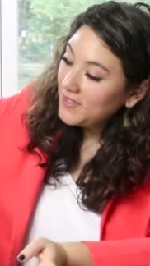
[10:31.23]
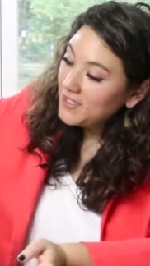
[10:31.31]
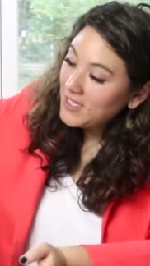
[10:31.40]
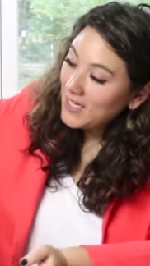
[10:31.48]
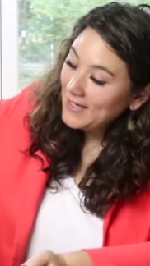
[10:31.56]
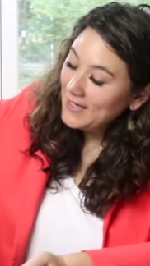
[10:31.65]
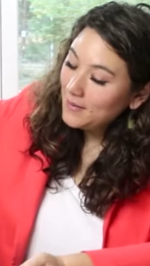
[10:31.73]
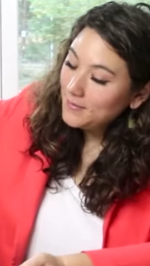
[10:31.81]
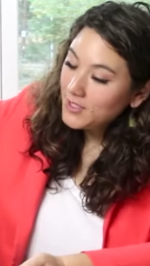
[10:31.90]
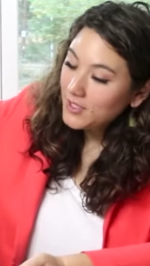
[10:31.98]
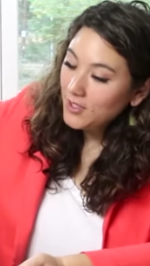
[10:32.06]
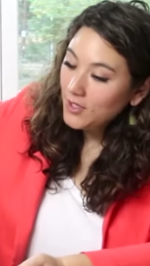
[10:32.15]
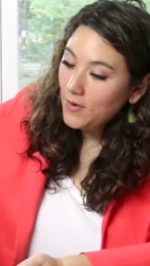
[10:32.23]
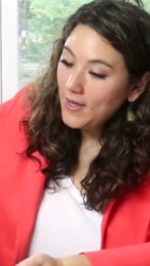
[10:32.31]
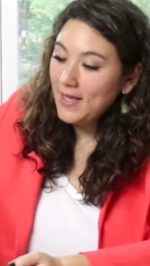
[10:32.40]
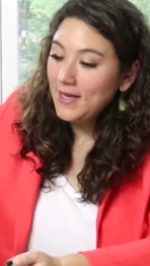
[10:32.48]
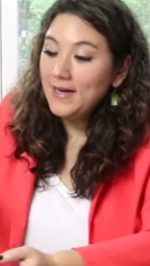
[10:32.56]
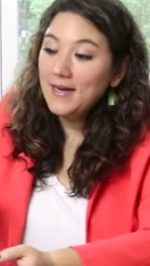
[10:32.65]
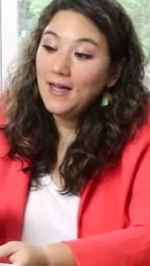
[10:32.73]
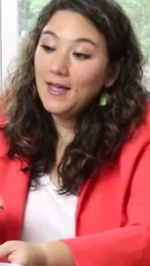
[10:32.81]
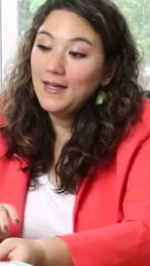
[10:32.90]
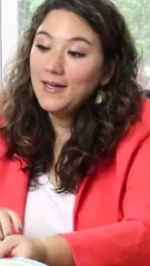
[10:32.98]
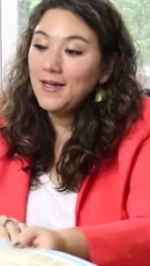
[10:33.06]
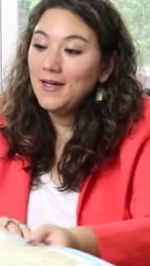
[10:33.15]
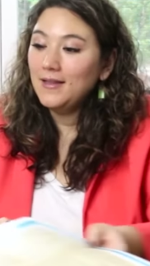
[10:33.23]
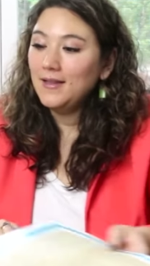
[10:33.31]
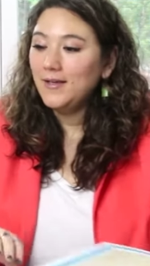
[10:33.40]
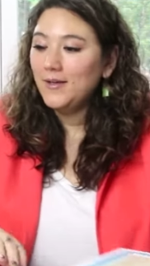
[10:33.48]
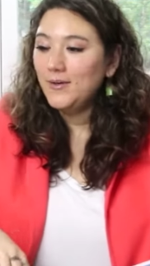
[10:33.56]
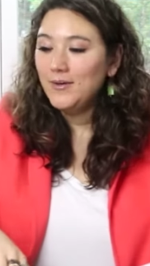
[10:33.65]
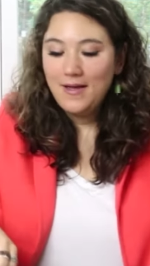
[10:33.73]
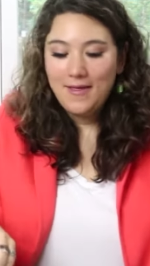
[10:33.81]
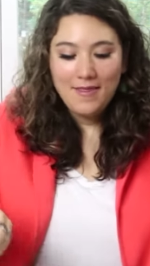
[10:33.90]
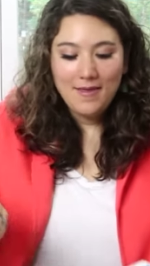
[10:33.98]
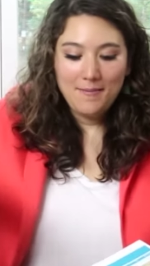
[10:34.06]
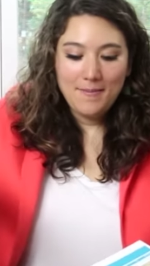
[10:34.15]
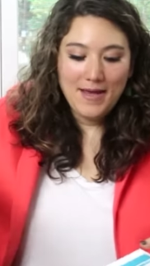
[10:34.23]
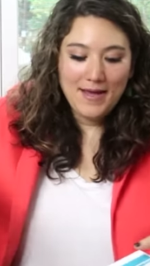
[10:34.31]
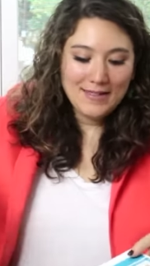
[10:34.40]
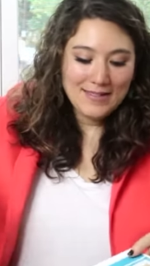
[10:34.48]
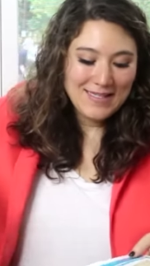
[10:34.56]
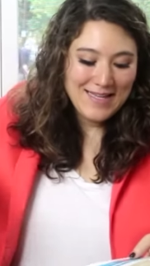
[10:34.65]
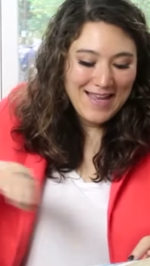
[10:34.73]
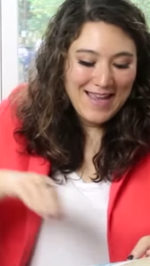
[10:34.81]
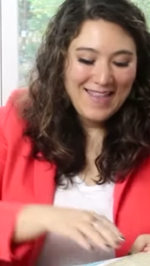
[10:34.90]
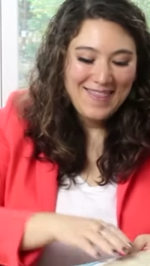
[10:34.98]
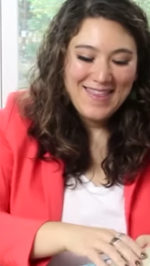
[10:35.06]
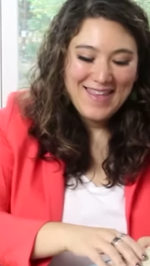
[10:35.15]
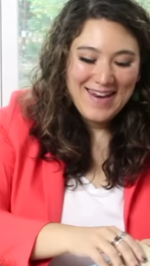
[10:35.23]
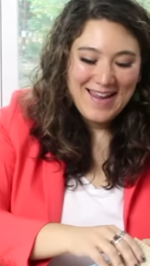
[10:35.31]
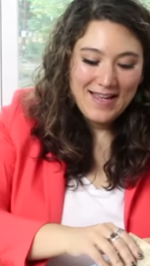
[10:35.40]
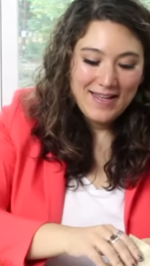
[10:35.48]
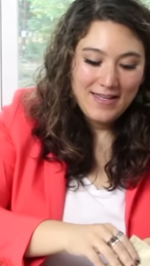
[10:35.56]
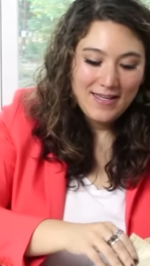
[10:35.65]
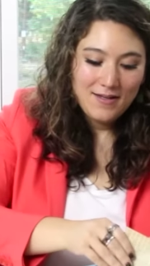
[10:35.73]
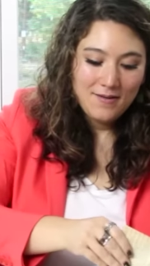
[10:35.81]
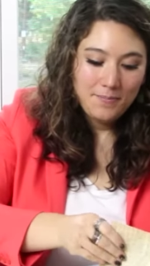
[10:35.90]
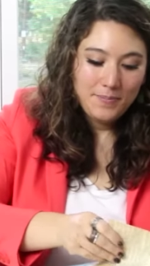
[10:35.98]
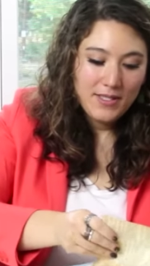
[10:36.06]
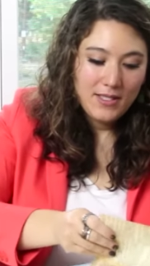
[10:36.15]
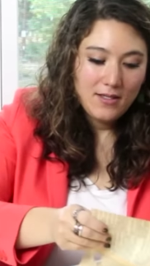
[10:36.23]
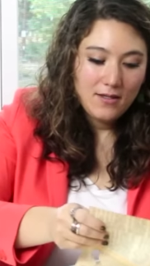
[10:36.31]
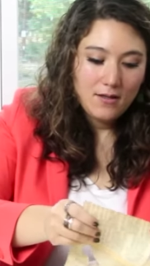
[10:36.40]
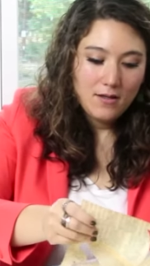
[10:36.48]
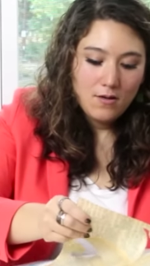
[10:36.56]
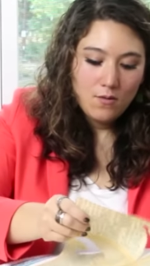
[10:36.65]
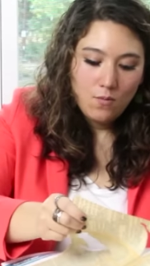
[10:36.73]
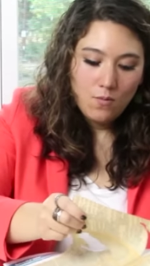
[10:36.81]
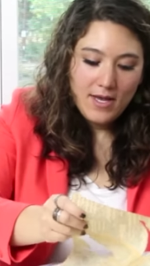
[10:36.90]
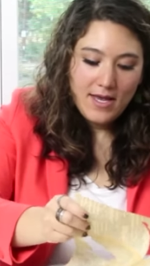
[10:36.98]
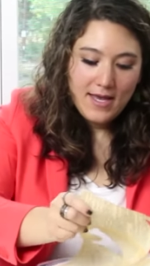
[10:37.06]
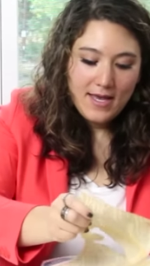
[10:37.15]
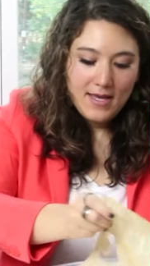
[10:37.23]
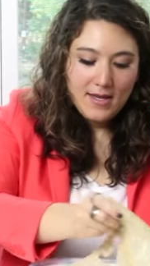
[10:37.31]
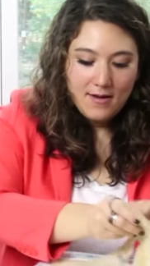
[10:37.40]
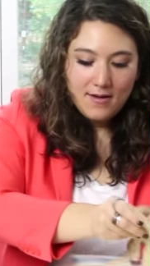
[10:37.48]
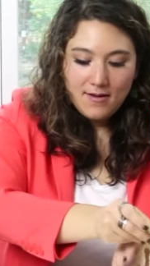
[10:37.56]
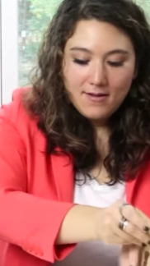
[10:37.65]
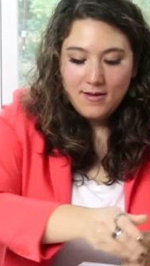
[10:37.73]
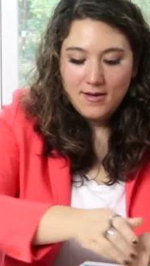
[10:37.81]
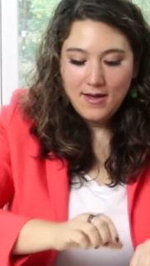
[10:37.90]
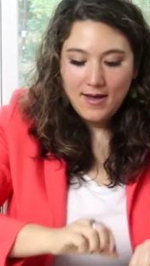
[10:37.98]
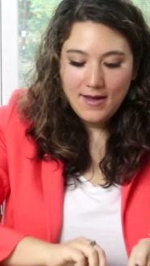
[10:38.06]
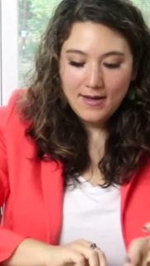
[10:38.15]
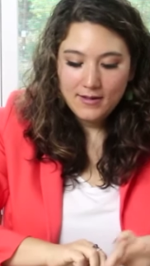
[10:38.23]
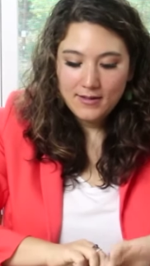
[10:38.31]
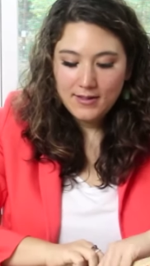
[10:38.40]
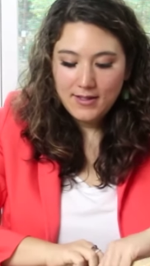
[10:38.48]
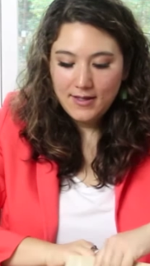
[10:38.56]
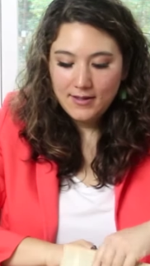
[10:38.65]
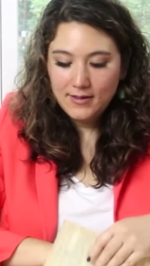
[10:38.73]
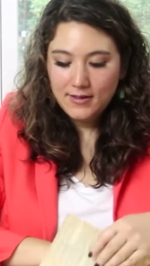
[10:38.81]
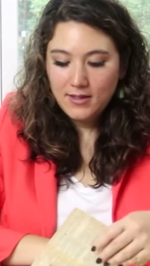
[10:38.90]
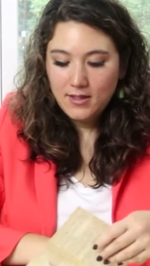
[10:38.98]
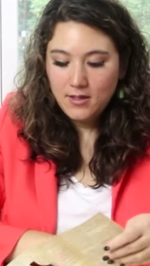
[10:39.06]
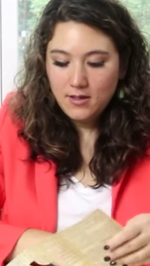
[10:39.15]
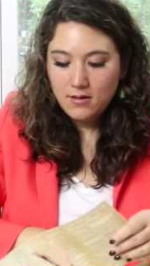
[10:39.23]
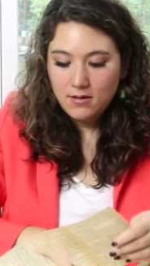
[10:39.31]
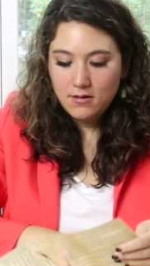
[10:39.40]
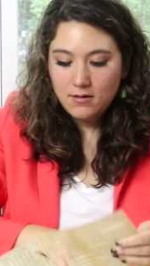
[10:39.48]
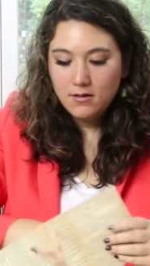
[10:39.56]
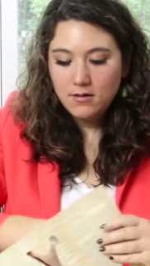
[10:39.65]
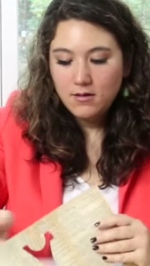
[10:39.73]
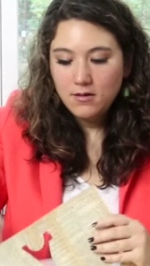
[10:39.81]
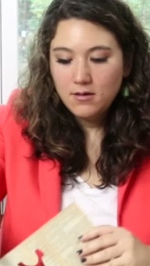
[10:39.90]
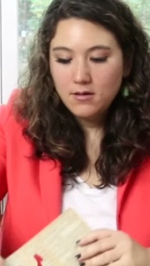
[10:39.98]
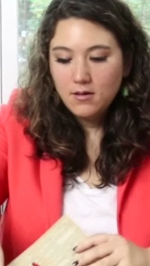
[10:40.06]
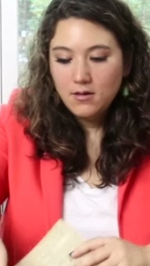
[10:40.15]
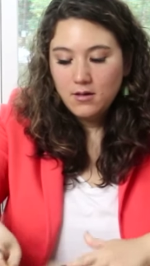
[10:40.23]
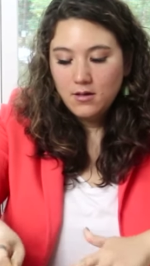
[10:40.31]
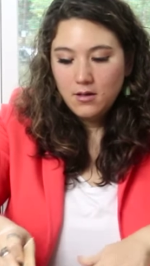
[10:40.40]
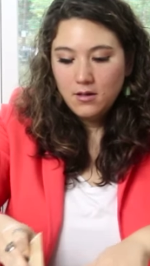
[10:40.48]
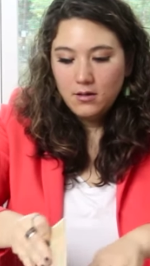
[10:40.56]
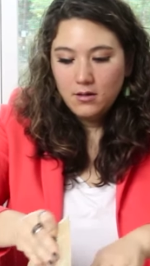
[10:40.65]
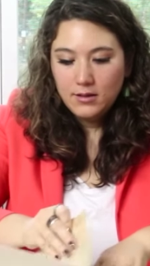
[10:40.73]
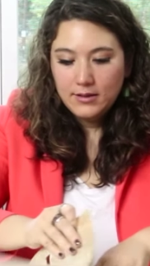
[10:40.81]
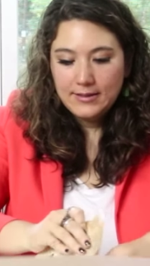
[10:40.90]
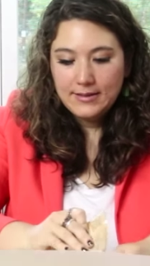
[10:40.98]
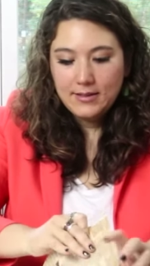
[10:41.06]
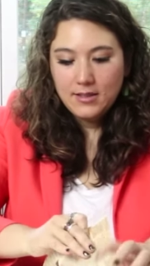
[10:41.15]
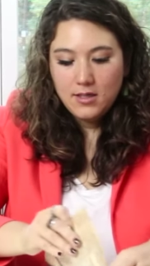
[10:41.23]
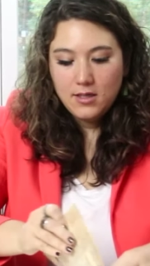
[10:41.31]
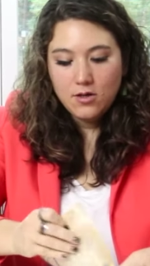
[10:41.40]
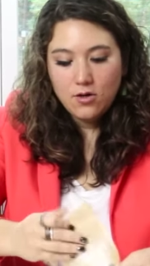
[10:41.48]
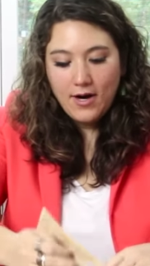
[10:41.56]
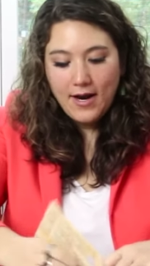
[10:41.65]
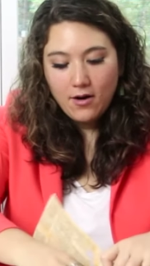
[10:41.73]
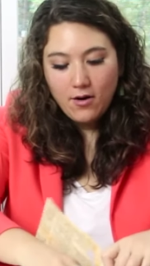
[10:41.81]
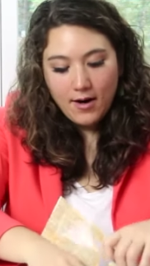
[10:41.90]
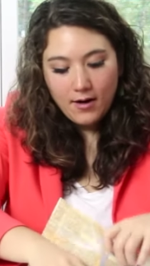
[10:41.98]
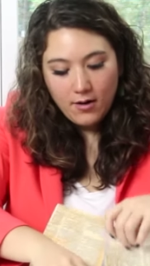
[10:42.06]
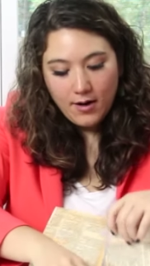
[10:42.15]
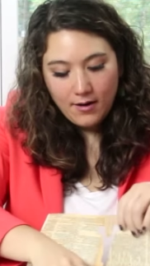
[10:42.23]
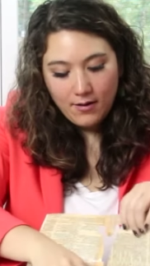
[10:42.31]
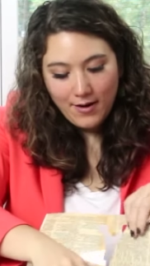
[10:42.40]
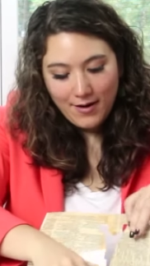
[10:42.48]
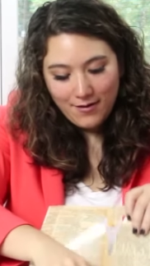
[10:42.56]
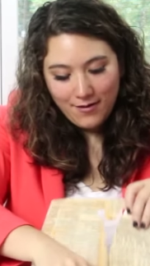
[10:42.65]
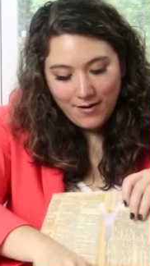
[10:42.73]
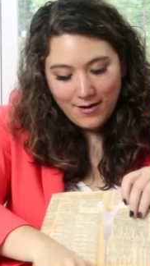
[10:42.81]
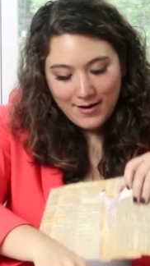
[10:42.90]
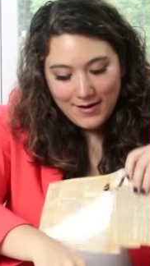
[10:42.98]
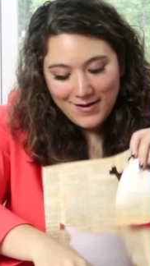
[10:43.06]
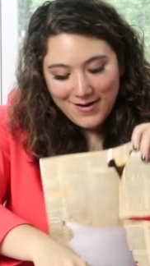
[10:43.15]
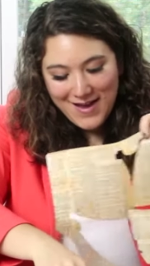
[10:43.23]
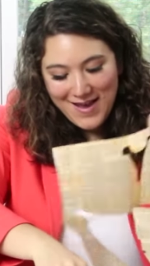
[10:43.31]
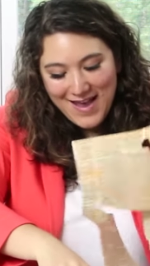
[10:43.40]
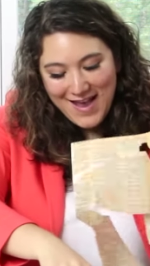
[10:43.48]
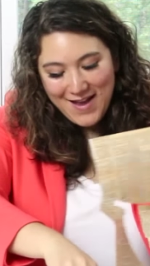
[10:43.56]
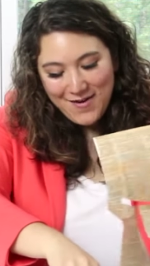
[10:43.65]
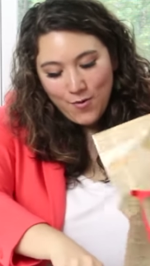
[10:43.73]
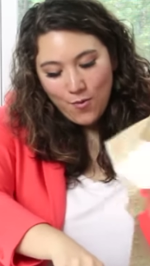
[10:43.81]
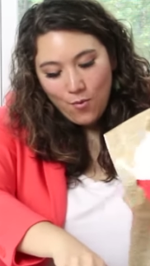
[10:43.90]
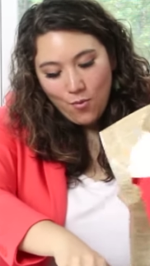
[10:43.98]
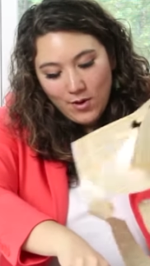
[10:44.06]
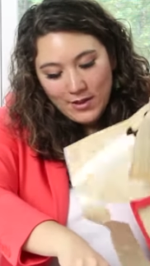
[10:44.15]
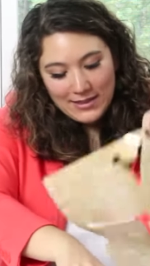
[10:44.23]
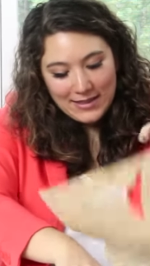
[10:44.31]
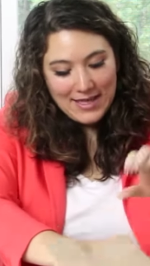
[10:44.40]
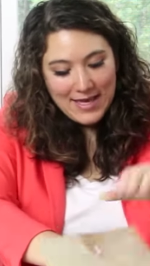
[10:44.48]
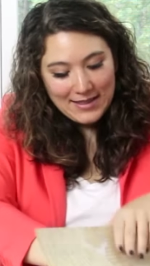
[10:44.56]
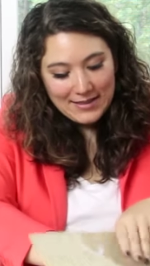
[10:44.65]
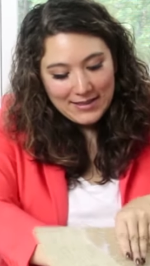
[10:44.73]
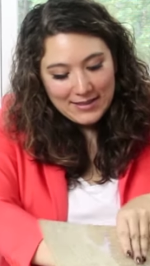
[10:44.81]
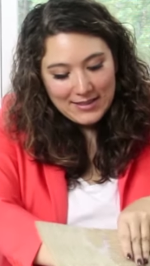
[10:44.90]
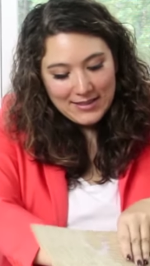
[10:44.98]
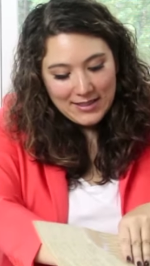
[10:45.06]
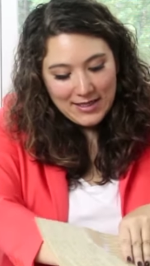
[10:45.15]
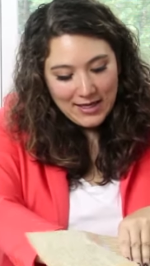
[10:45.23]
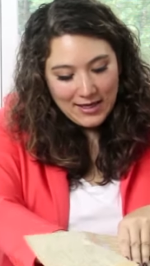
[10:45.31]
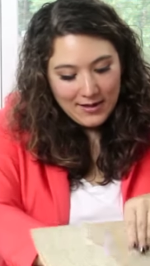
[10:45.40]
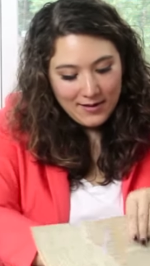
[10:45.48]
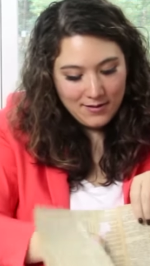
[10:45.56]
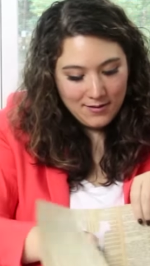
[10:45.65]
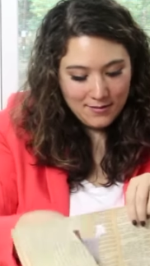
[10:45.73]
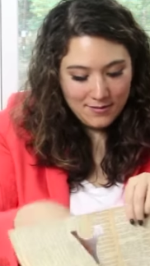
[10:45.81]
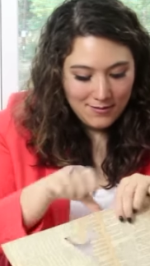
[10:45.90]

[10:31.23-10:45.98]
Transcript: finished cutting, I'm just going to go ahead and unload the mat and then I can peel away the excess here. Let's see, crack, crack, crack, crack, crack. And once that's done,